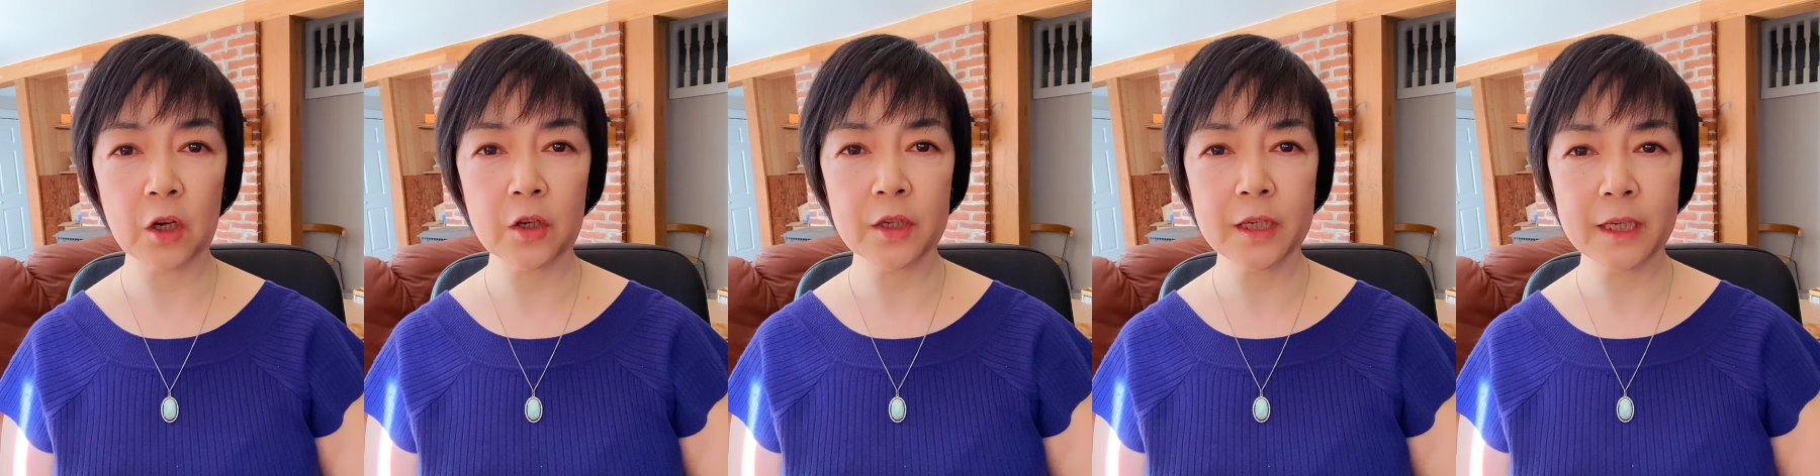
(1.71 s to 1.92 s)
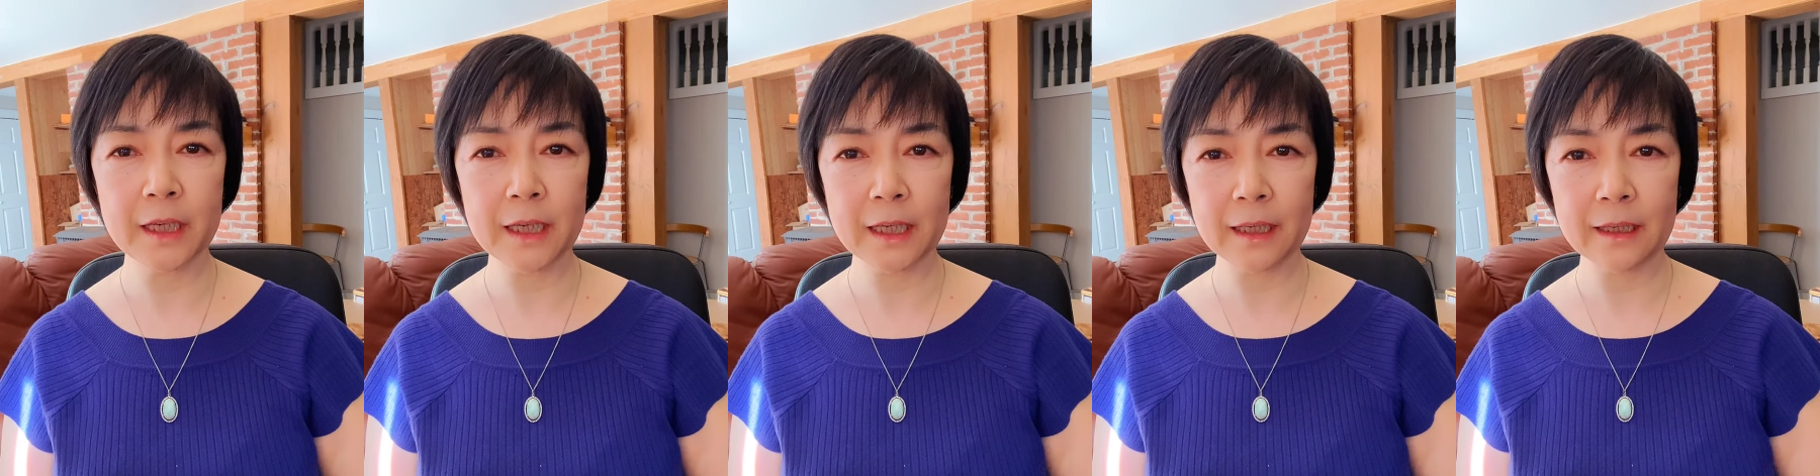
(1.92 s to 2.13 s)

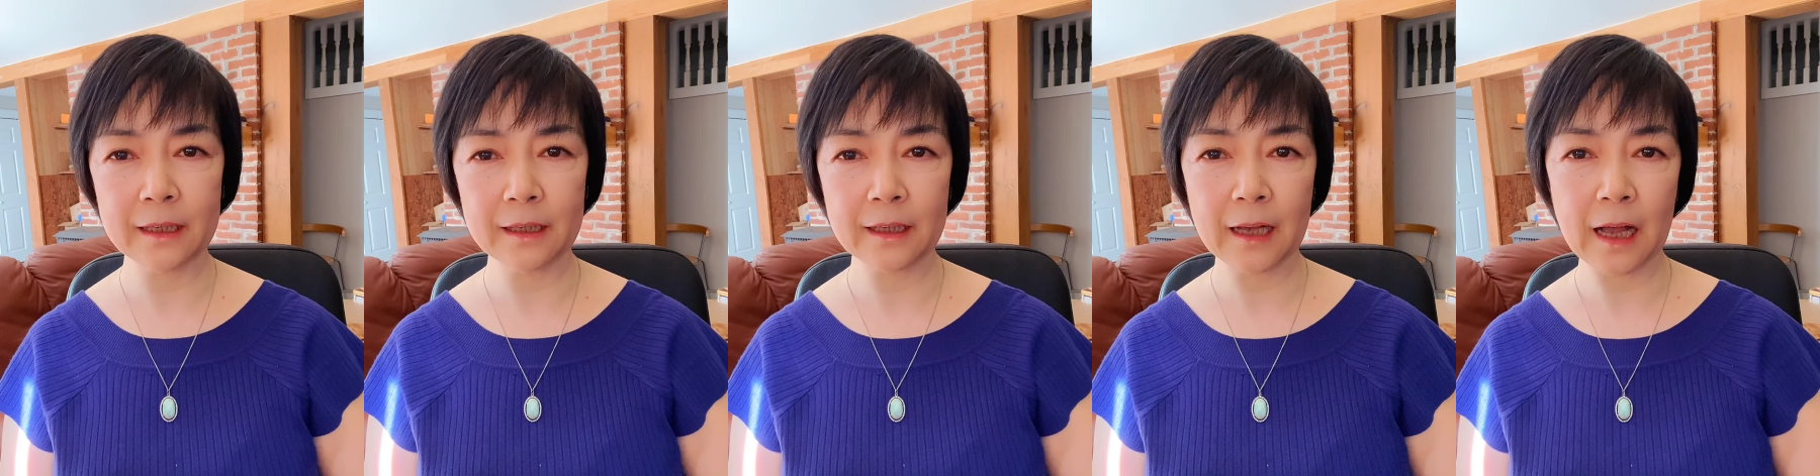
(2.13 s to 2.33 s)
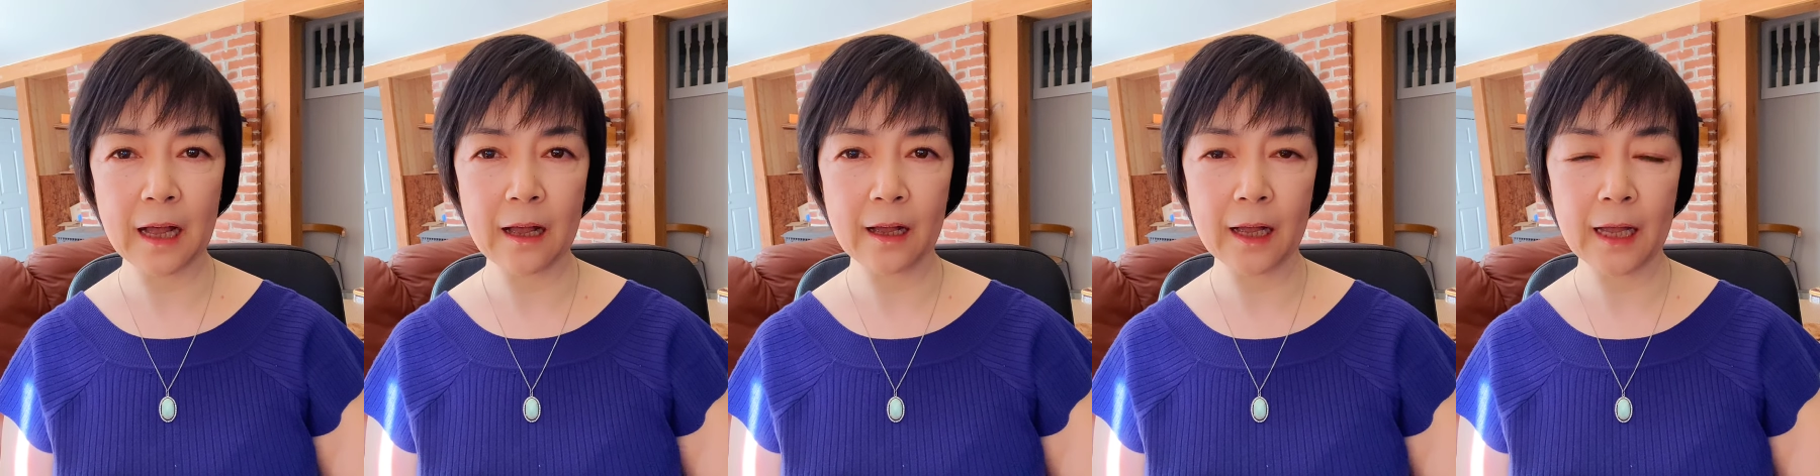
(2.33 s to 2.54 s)

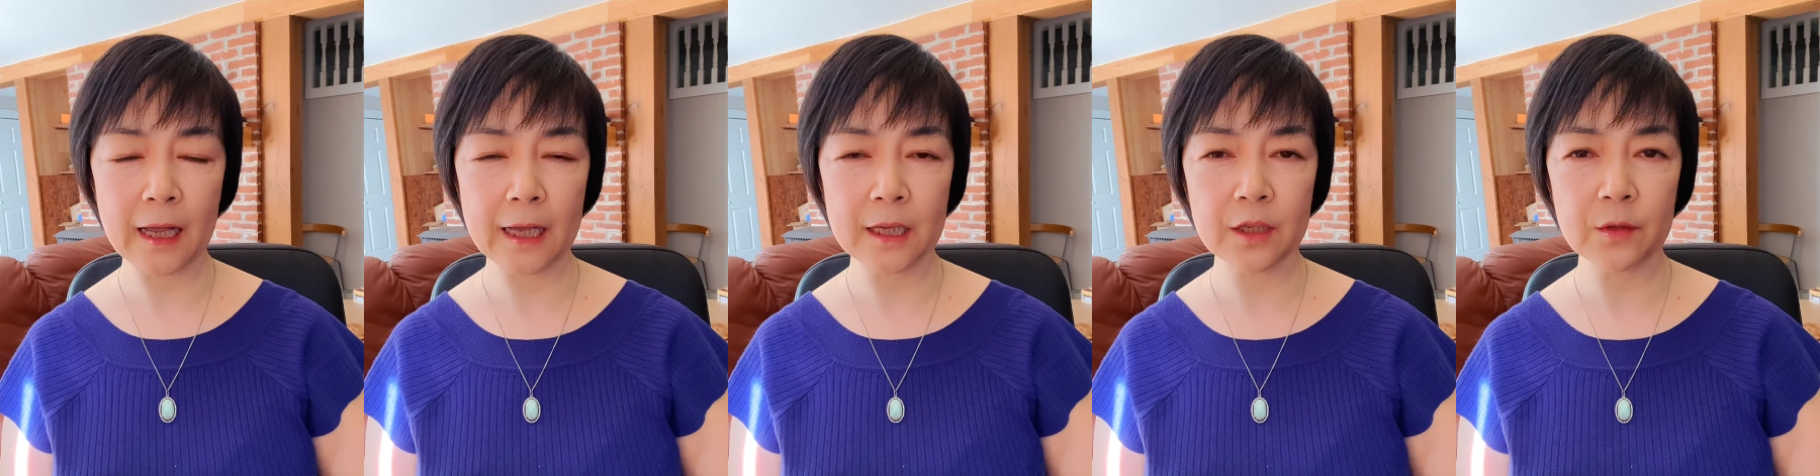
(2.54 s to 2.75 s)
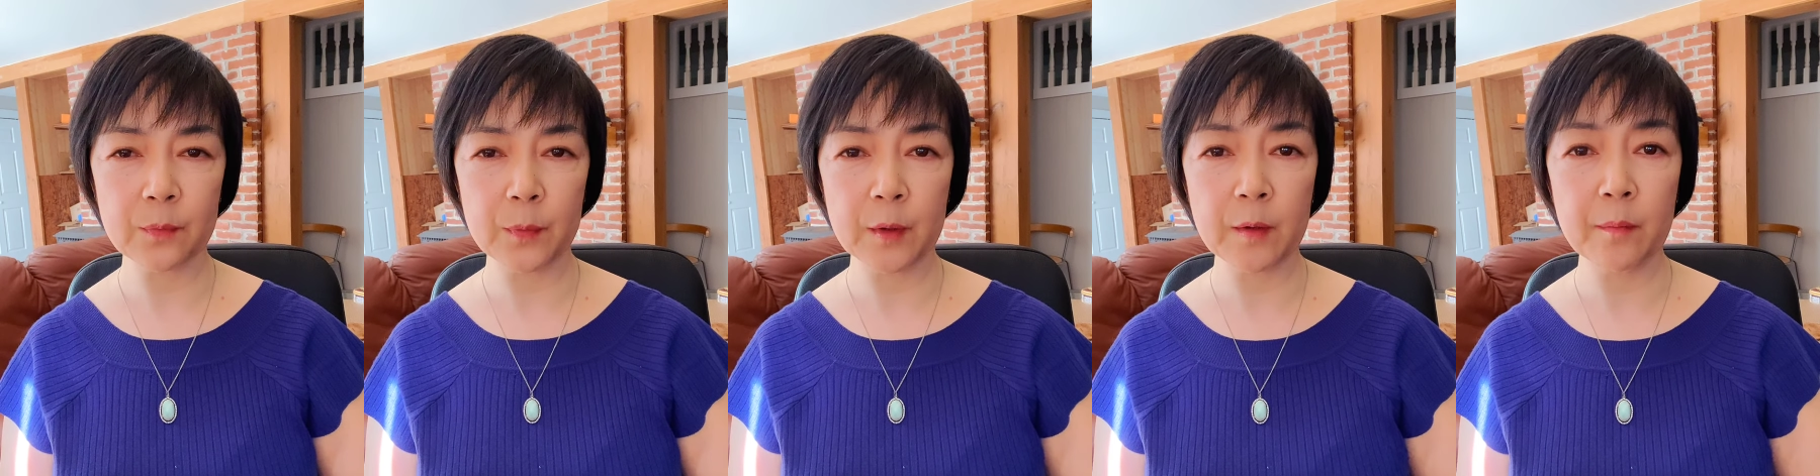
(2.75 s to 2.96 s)
Qin Gang
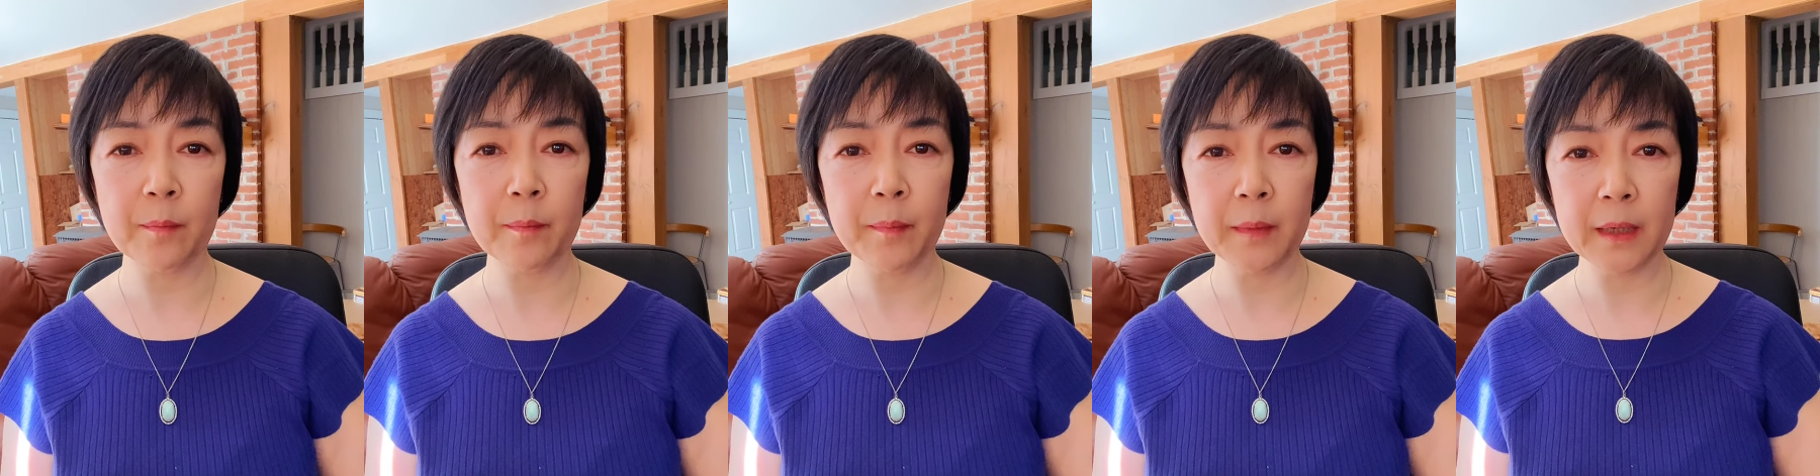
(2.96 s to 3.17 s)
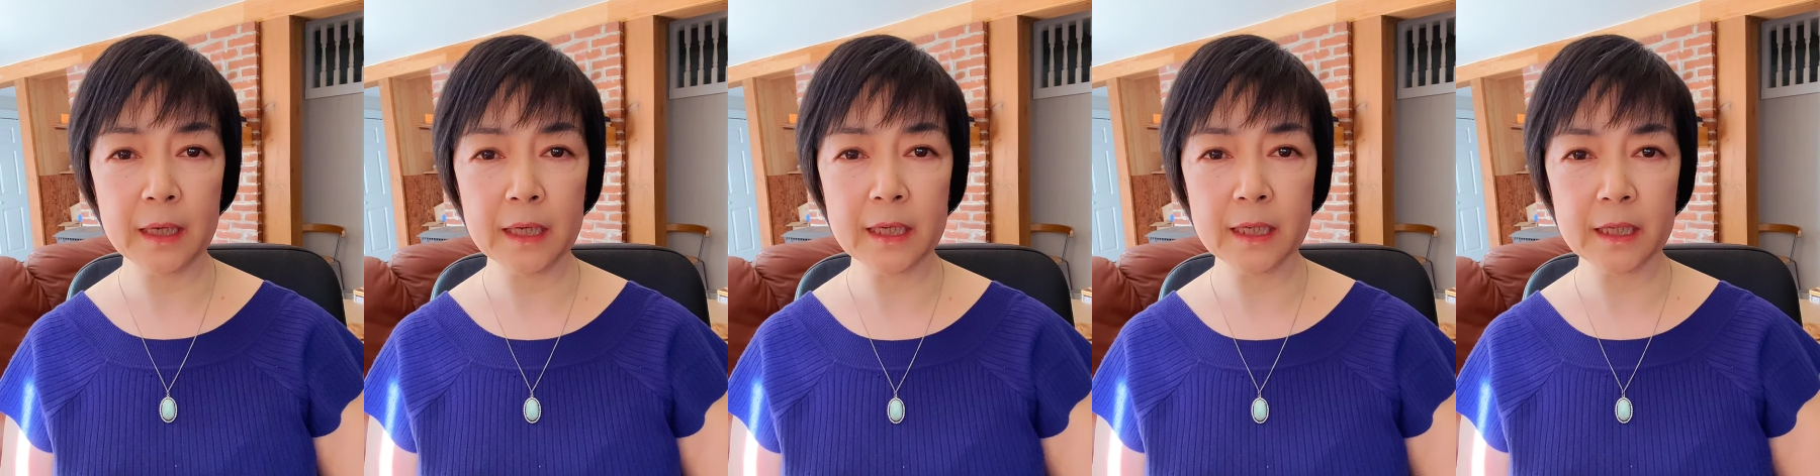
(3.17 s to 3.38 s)
has
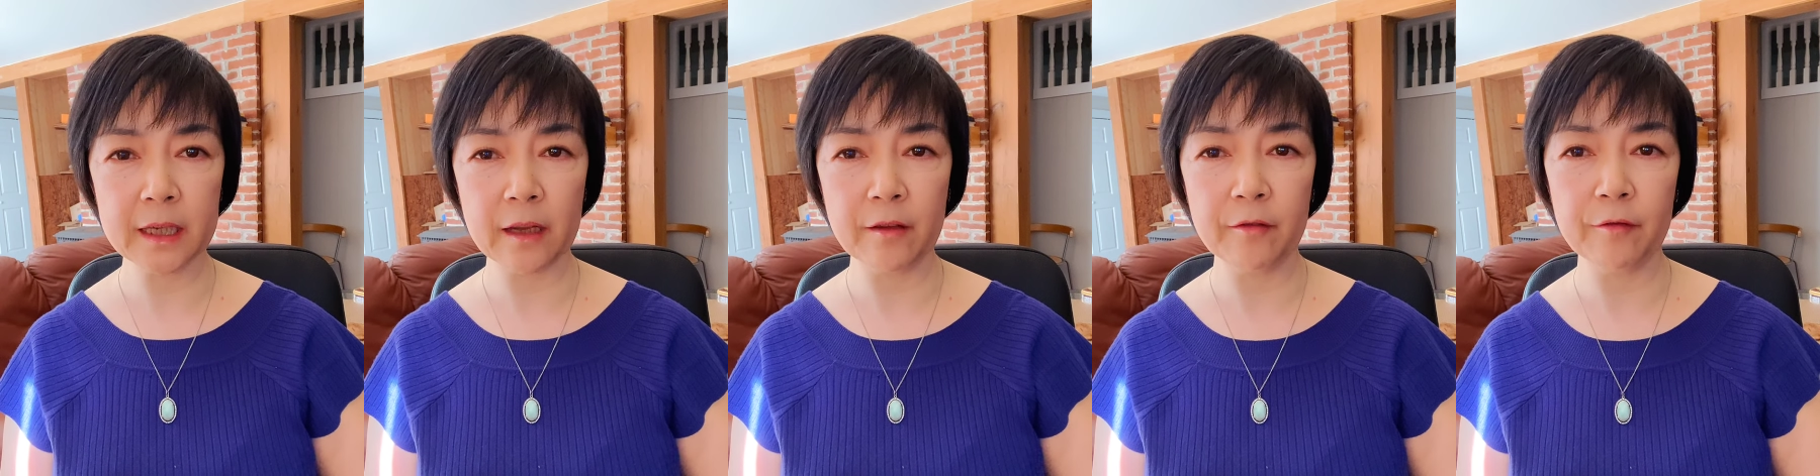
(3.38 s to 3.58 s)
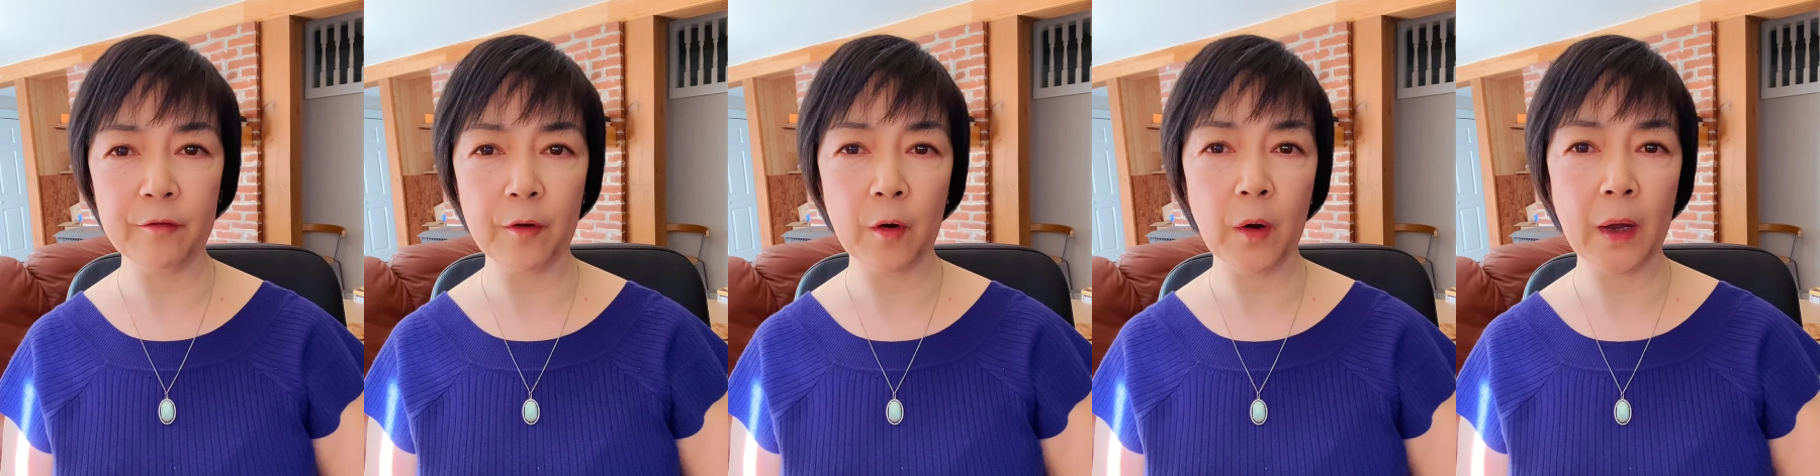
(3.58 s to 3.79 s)
been
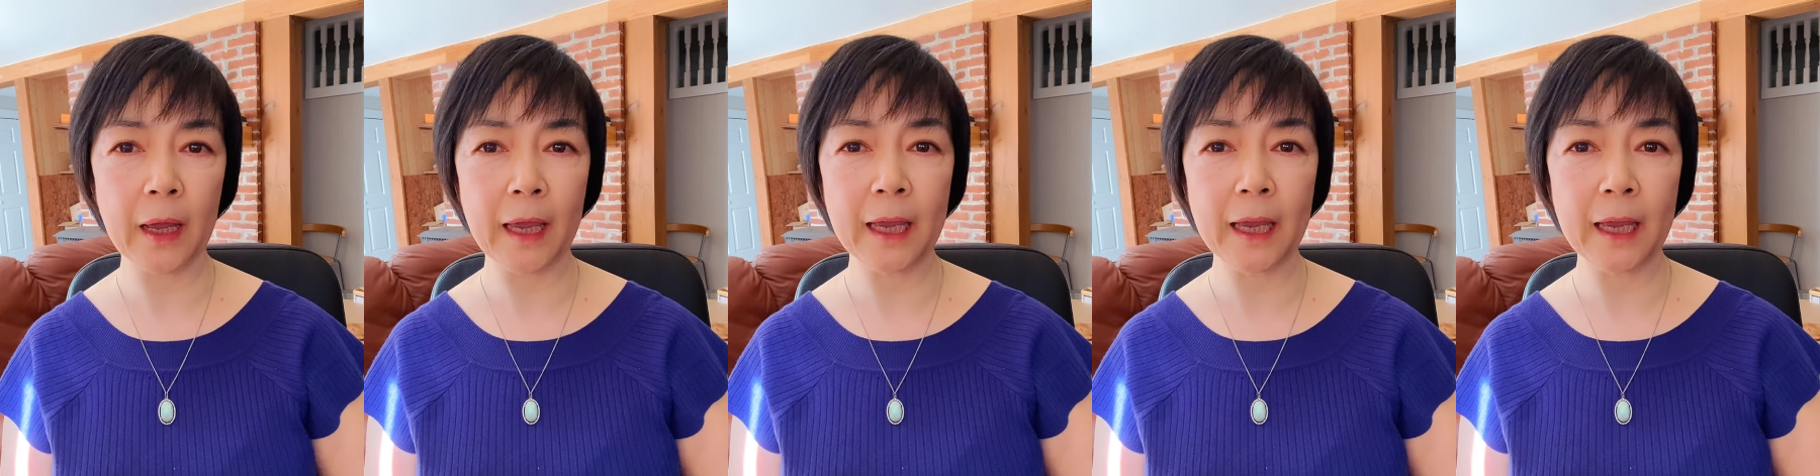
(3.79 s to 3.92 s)
missing for